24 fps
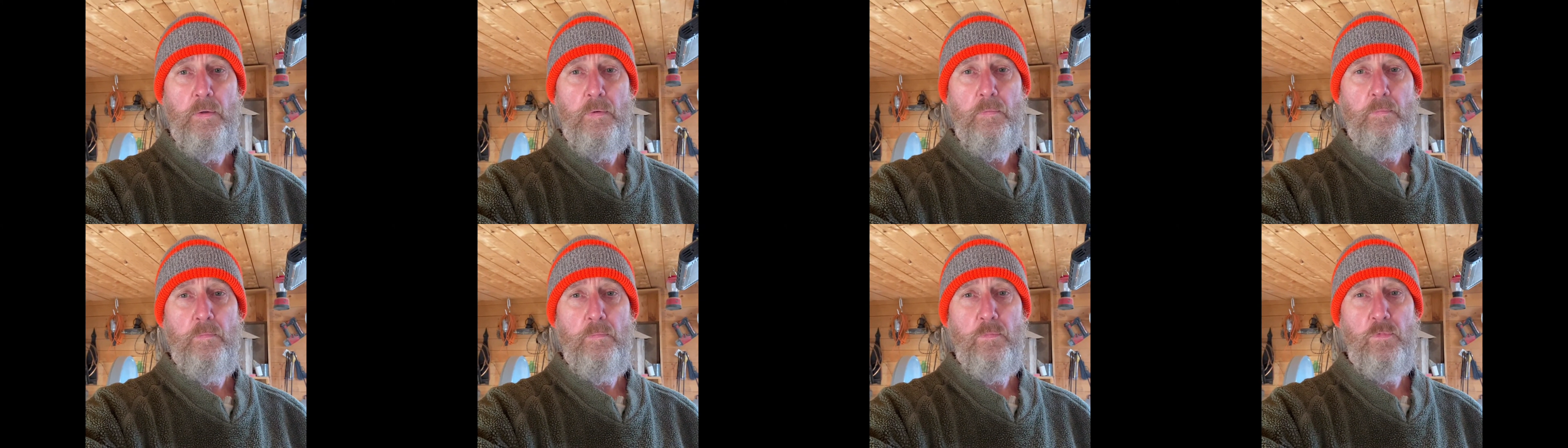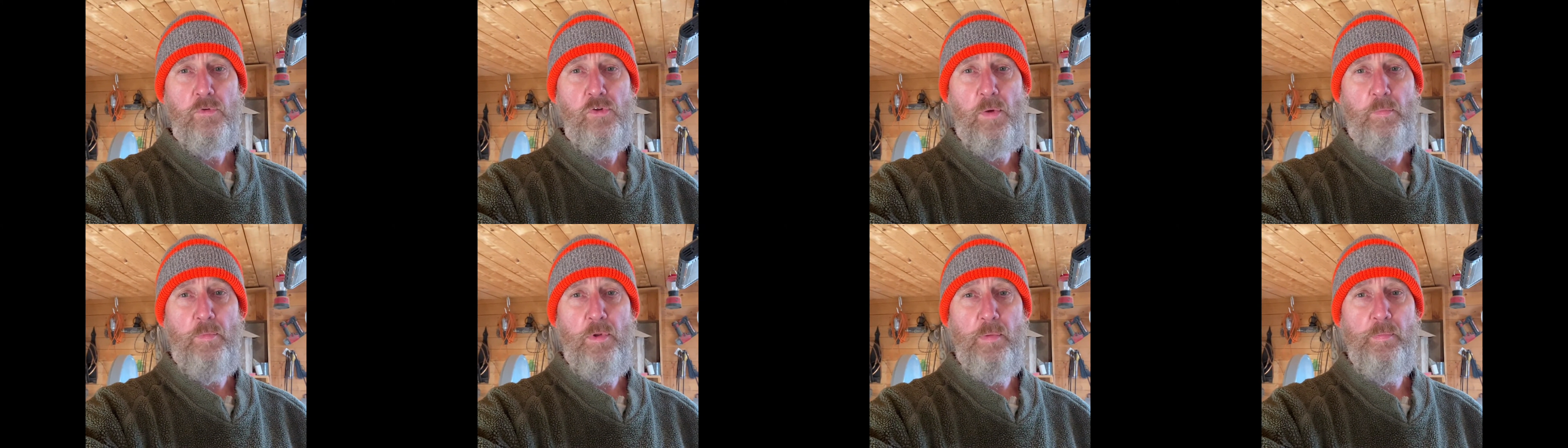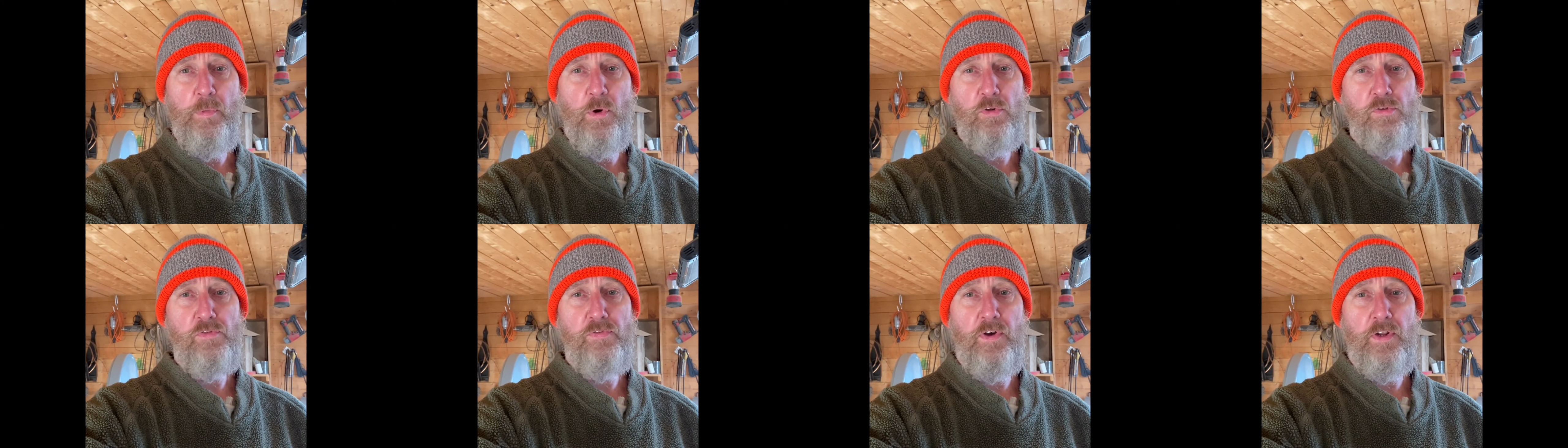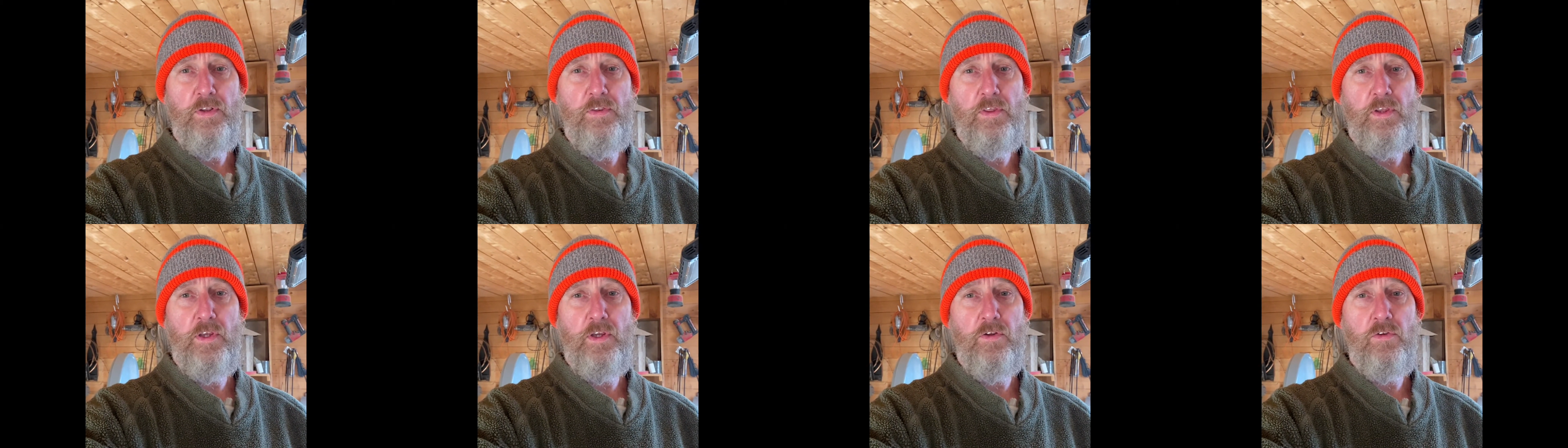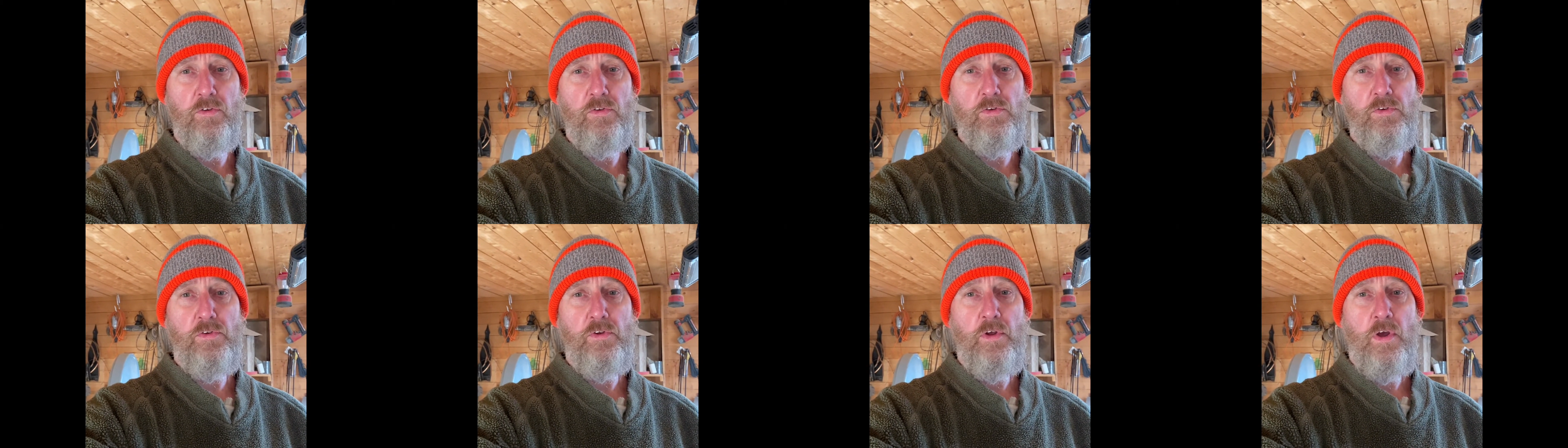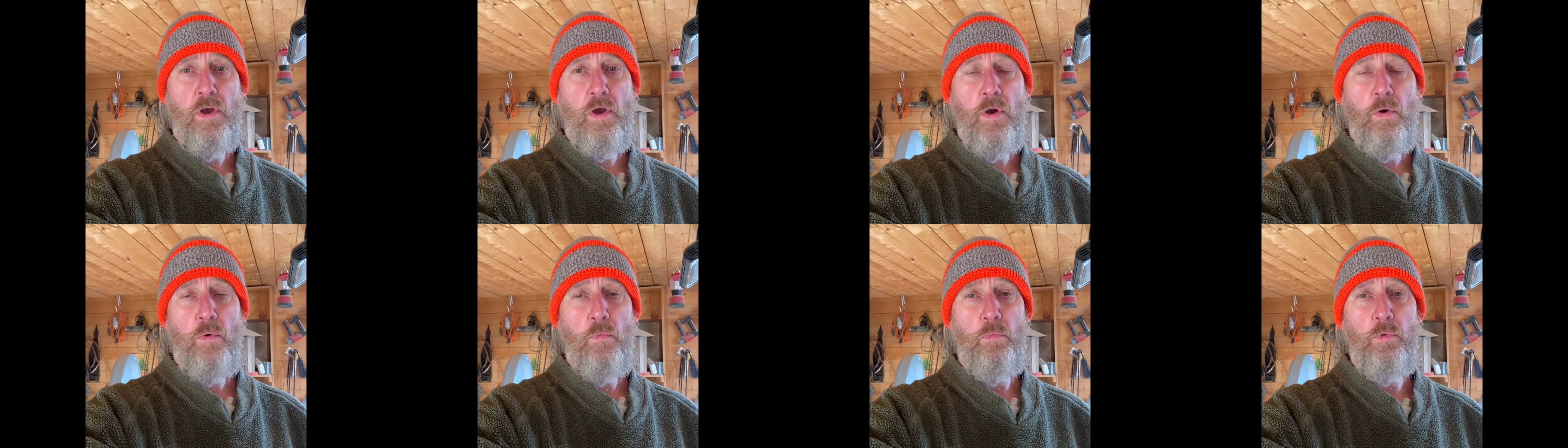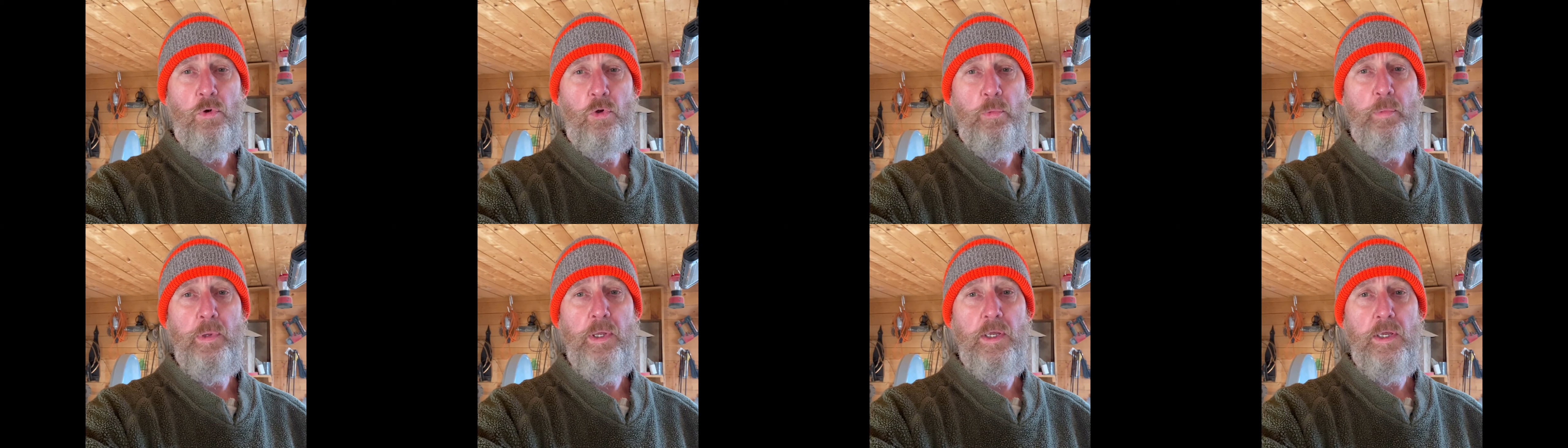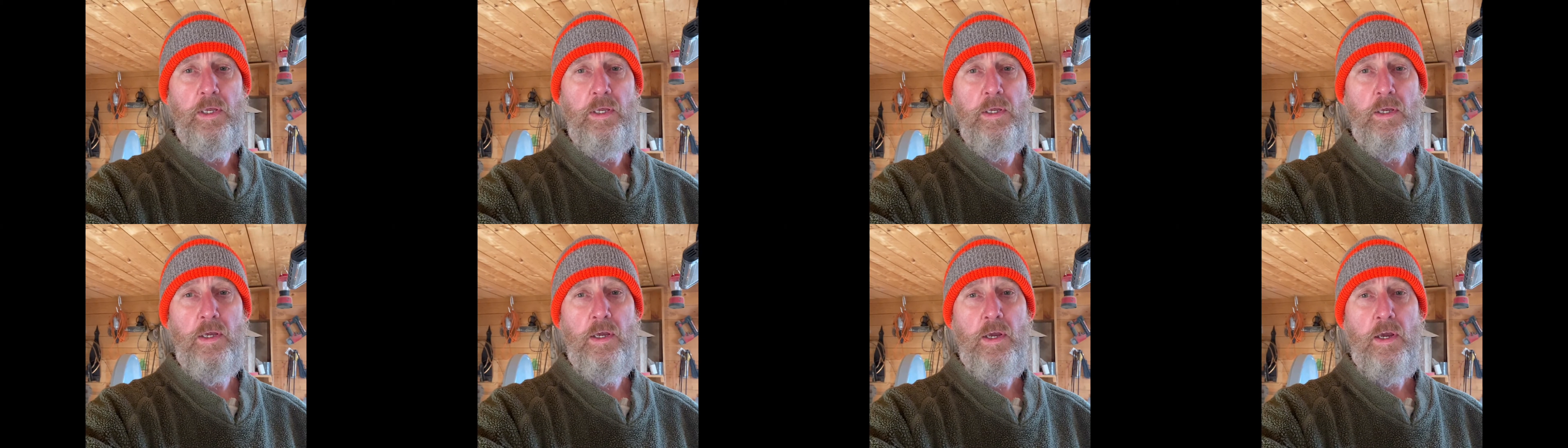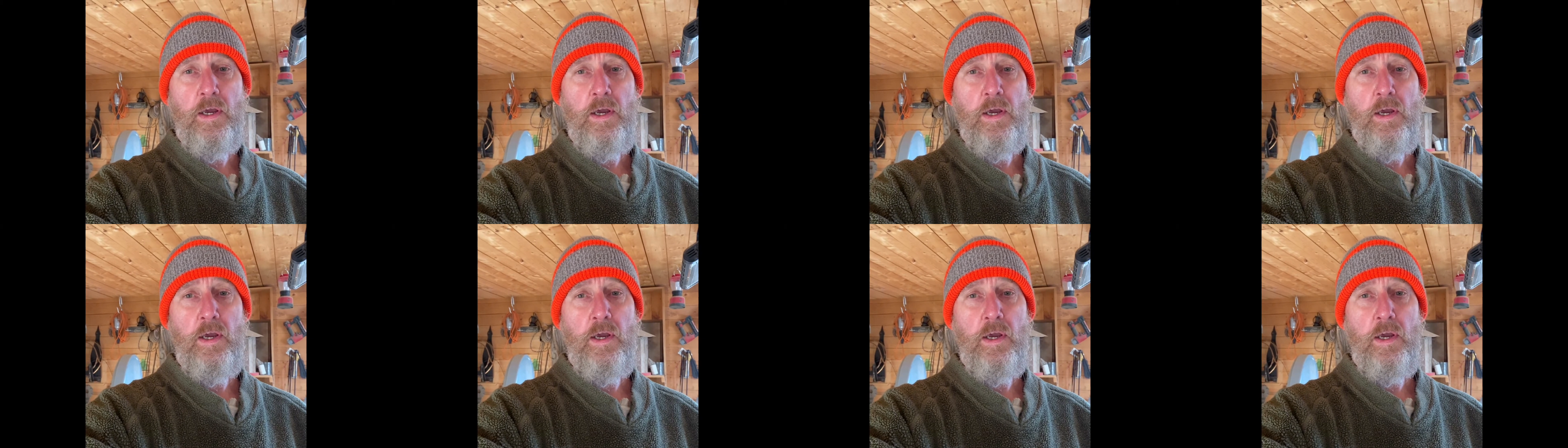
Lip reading: Some of the most fun things will be